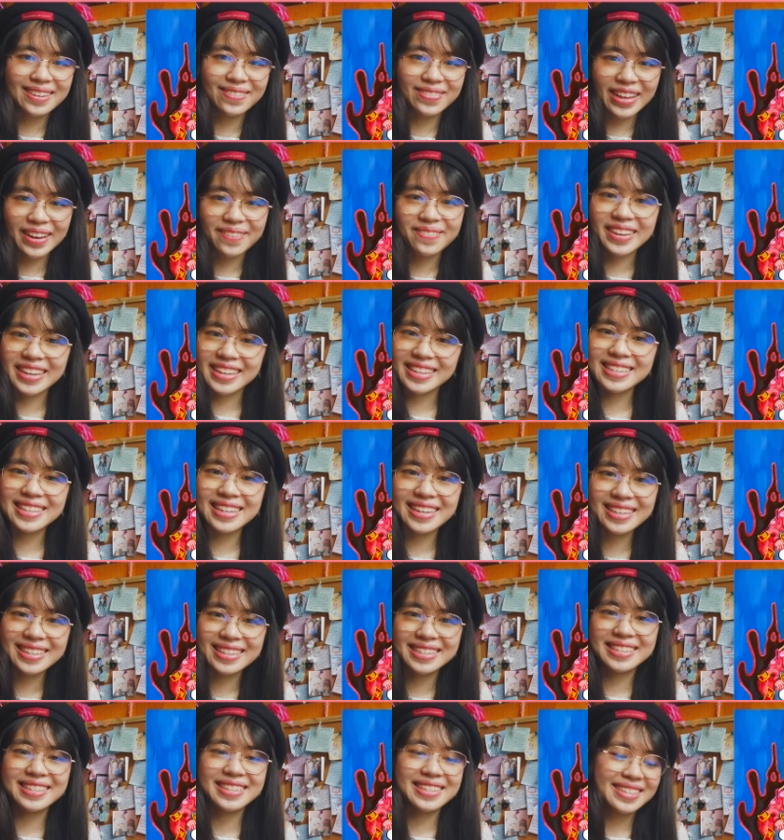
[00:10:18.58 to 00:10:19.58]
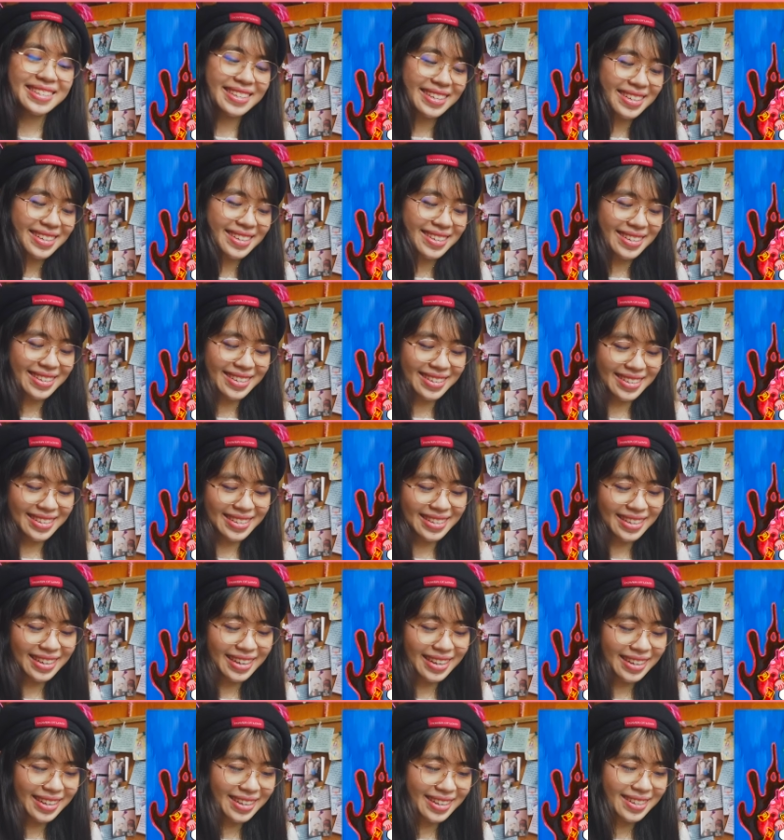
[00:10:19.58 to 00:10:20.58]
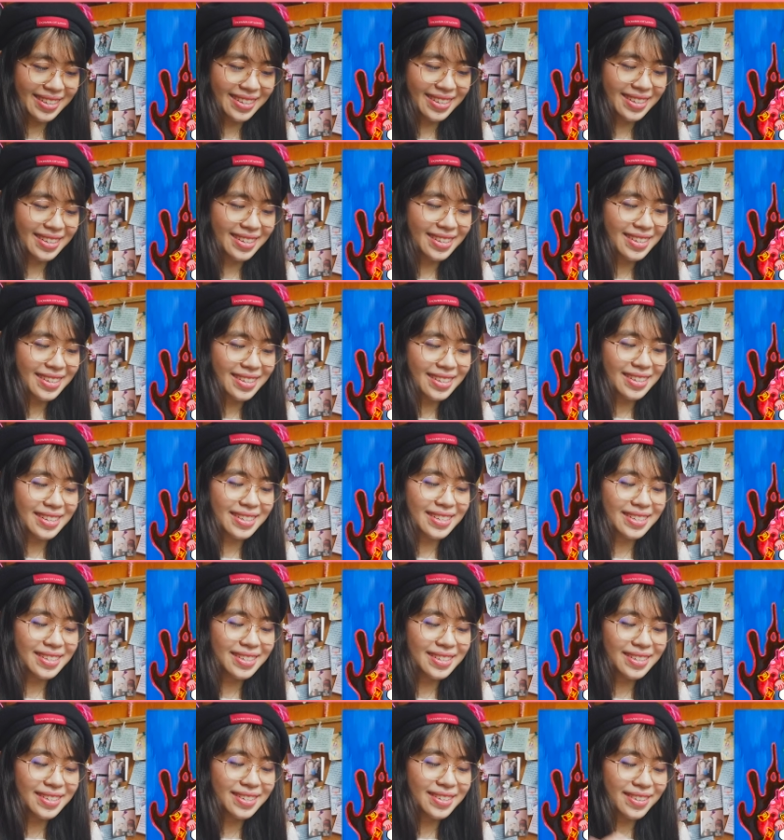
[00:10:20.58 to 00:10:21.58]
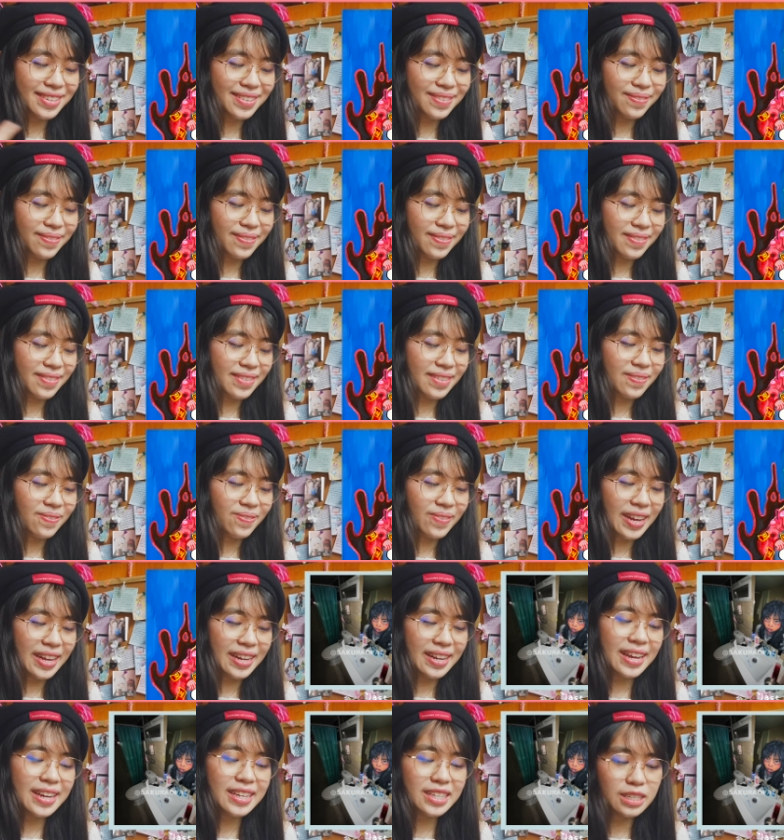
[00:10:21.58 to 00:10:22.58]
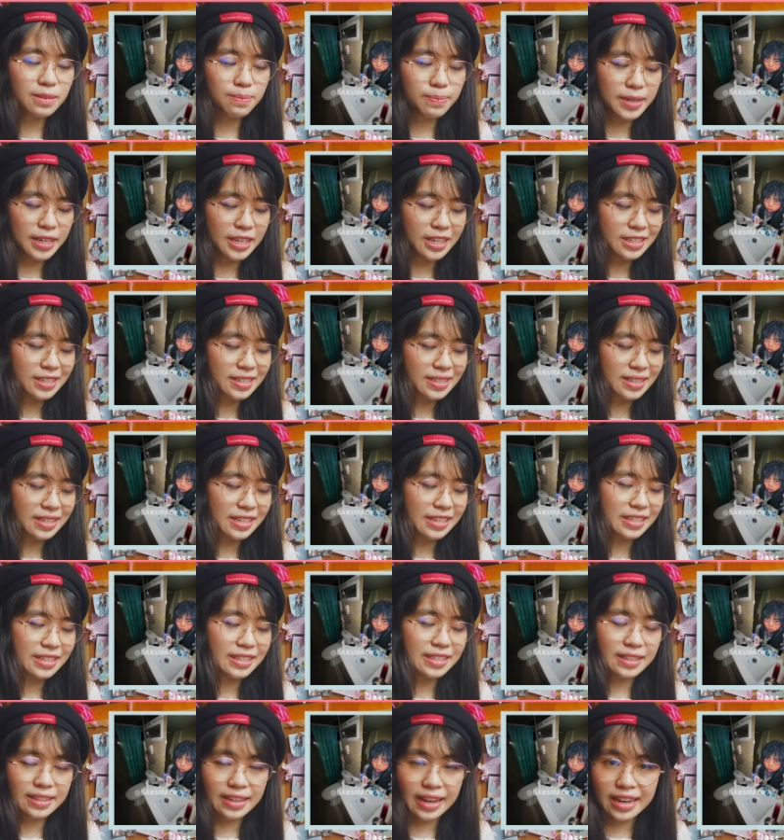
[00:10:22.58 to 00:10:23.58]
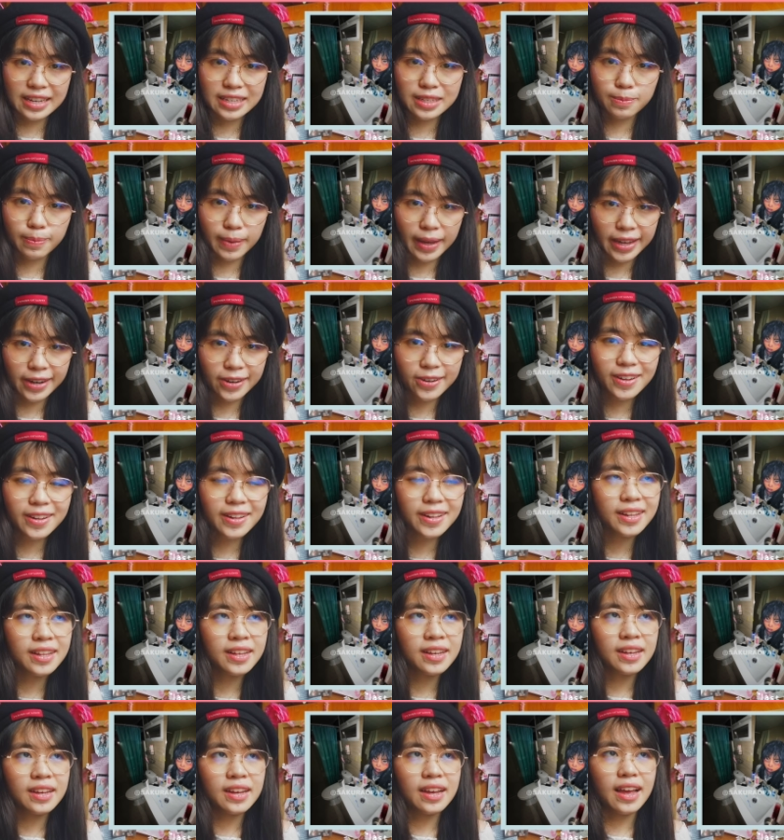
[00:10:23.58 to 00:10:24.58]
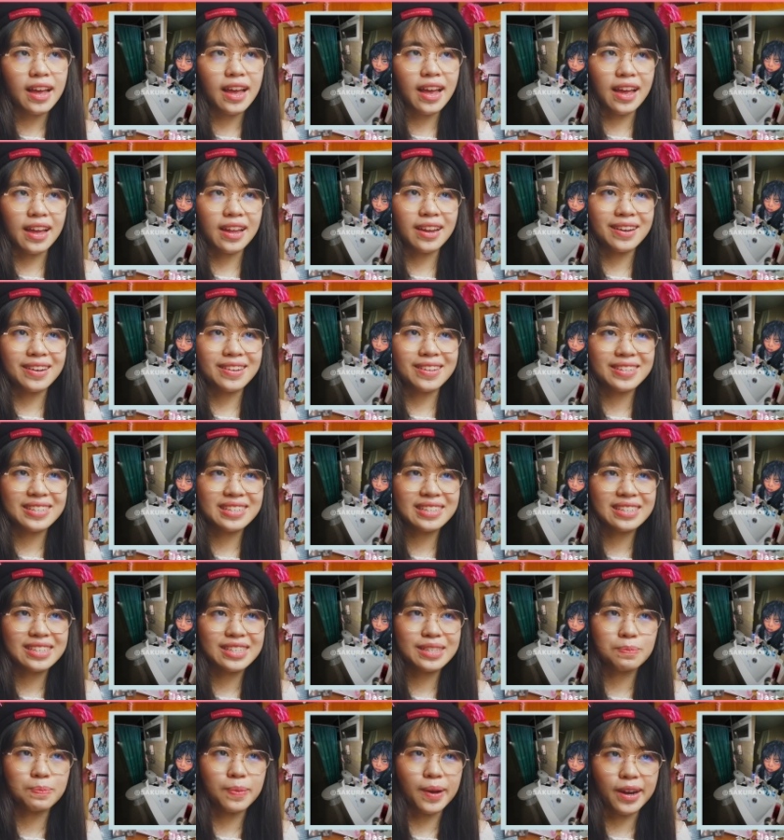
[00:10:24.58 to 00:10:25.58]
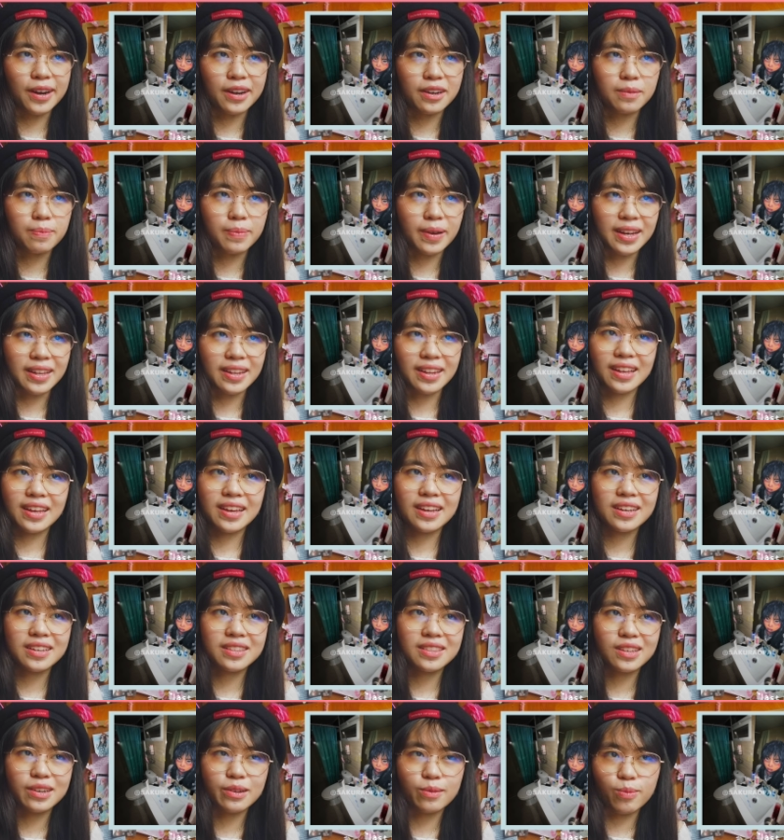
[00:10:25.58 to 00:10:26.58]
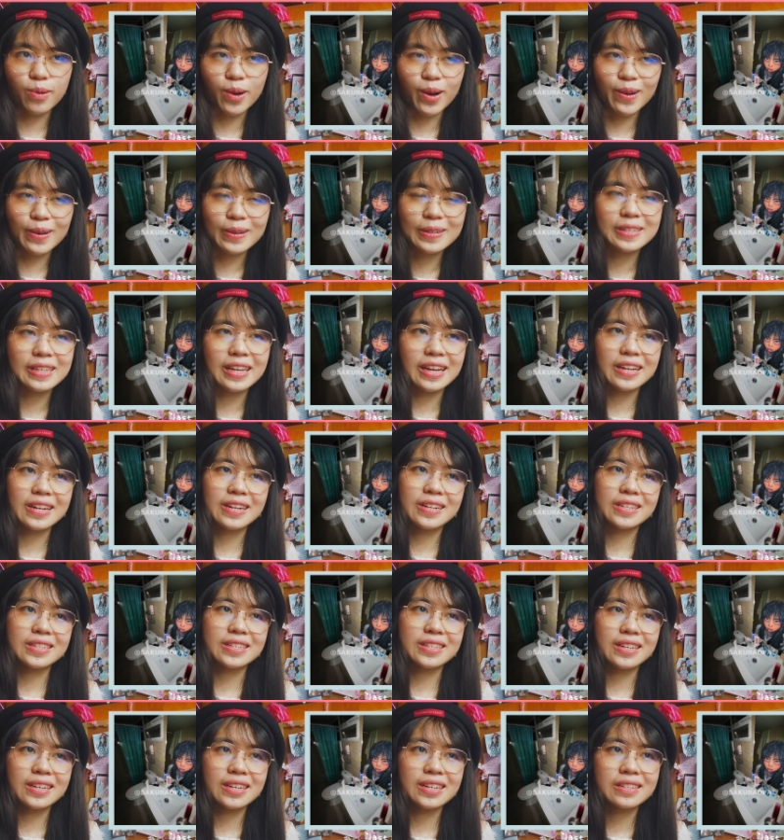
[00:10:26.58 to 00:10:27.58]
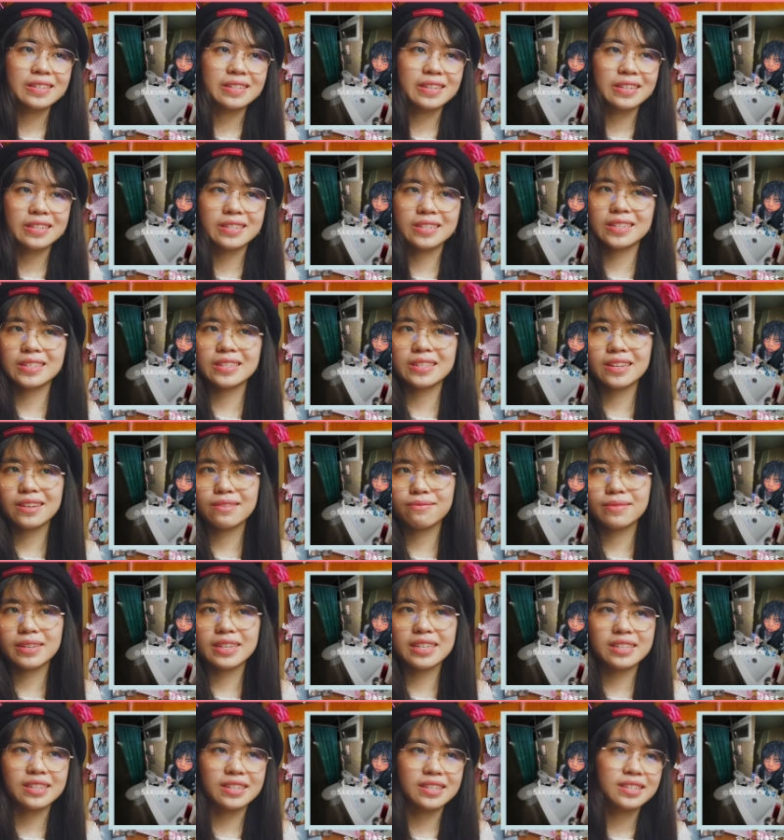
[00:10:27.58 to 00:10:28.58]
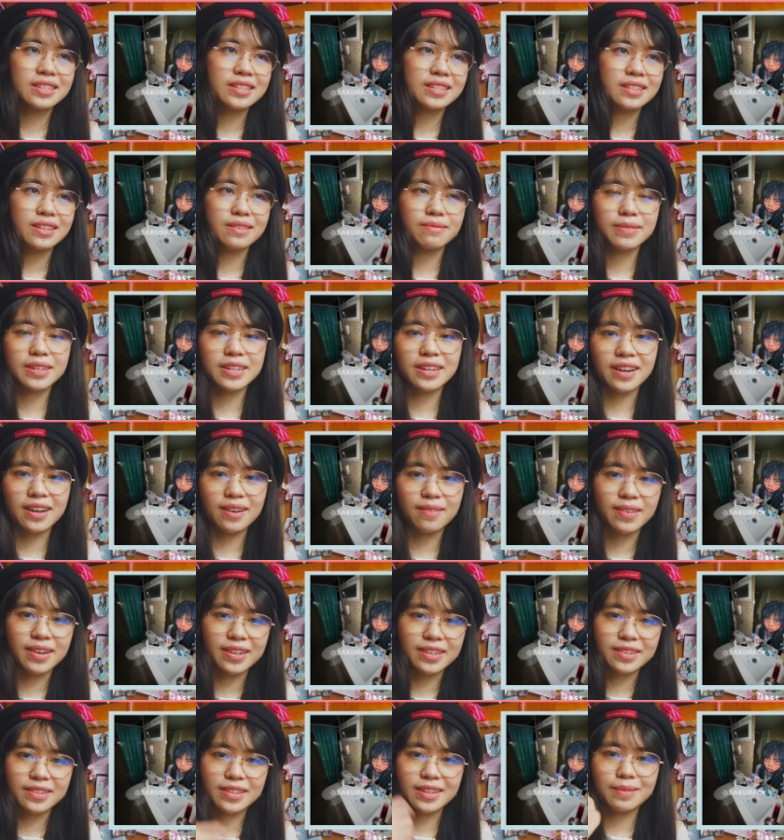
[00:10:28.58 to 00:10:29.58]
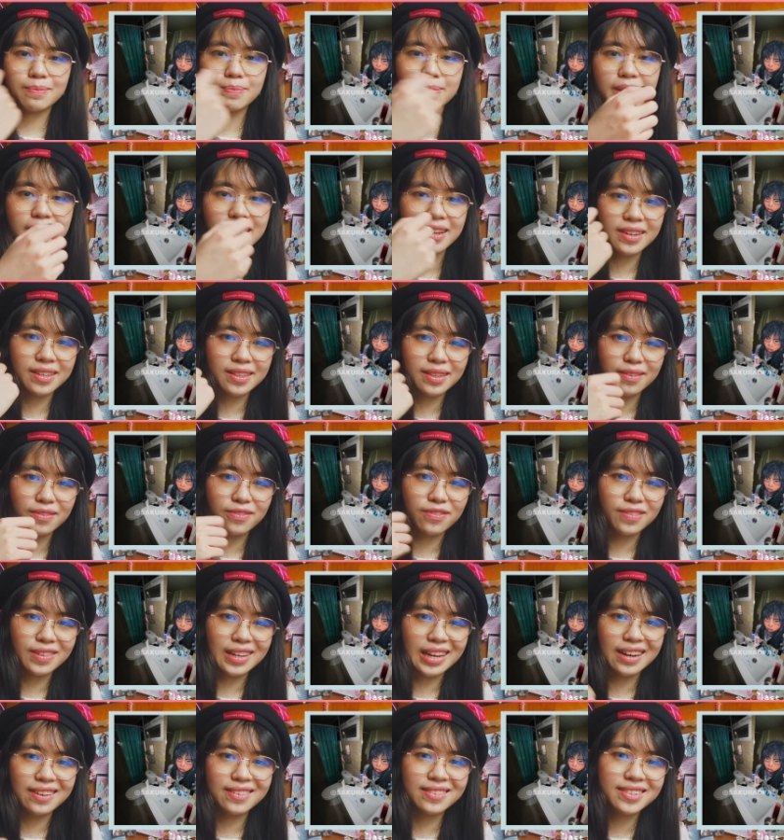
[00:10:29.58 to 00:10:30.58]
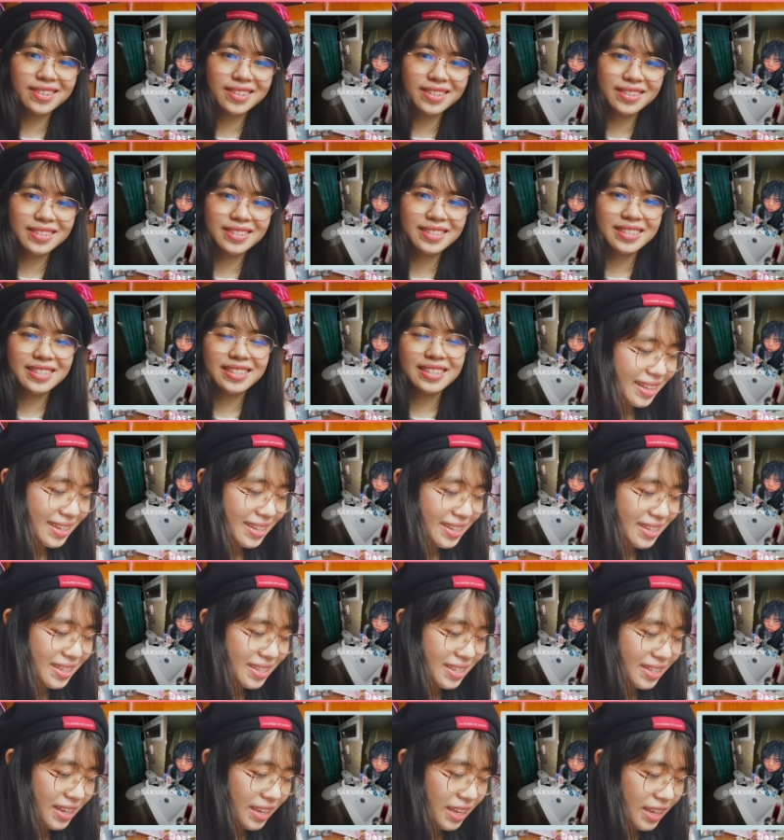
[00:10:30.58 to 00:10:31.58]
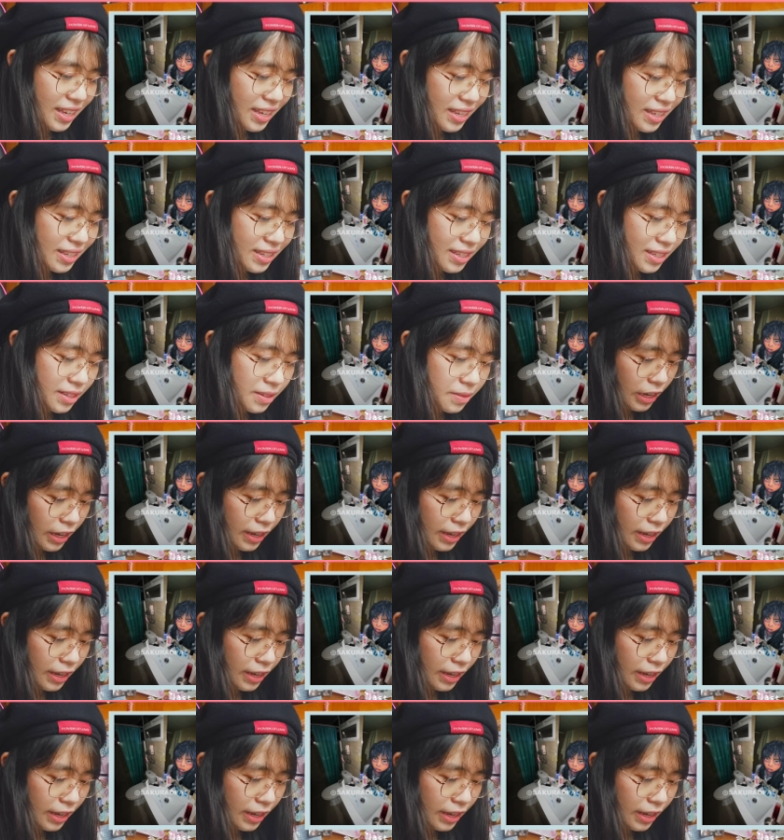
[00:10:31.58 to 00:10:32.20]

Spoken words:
if that makes sense. Yeah. So my next piece is Last Petal, and this is inspired by like the quote that is like, does she love me, does she love me not, while you like pick at the flowers. This is